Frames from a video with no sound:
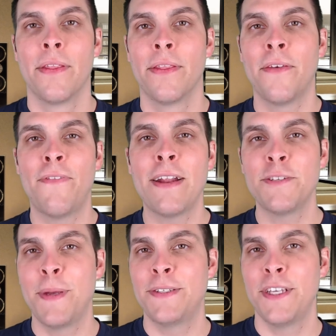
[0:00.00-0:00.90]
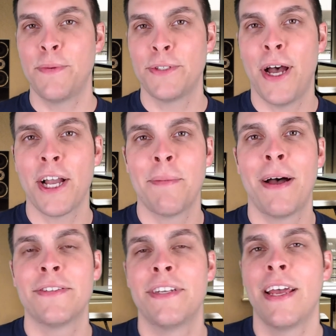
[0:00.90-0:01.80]
the final species we'll talk
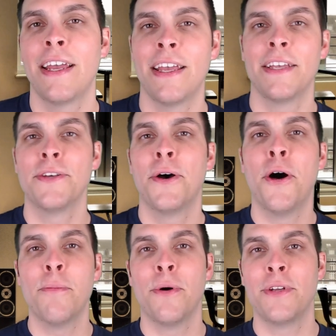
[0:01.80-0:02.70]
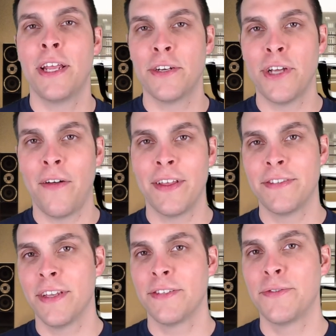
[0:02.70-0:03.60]
about today is Homo
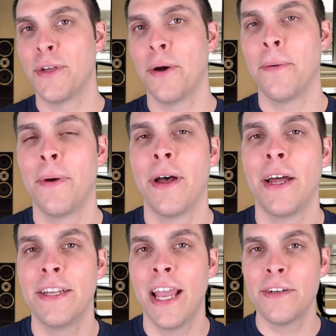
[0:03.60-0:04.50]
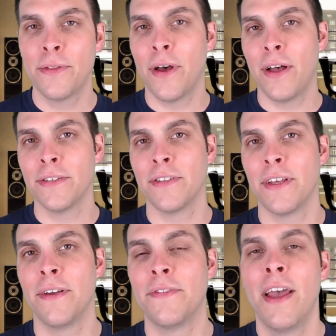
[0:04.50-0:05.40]
neanderthalensis. So uh, Neanderthals
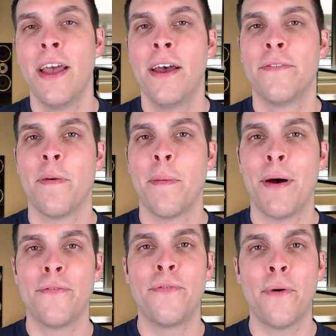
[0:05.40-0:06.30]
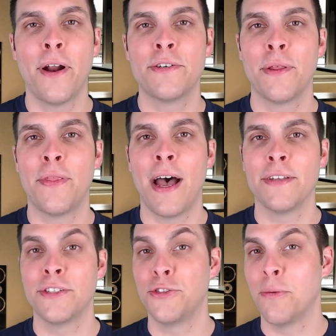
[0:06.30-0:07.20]
lived from about
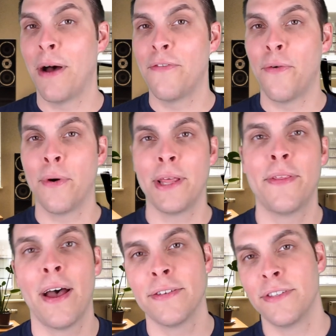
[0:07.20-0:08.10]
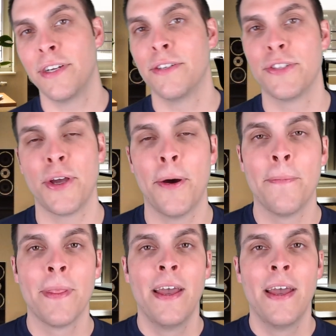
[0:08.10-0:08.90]
400,000 to about 40,000 years ago.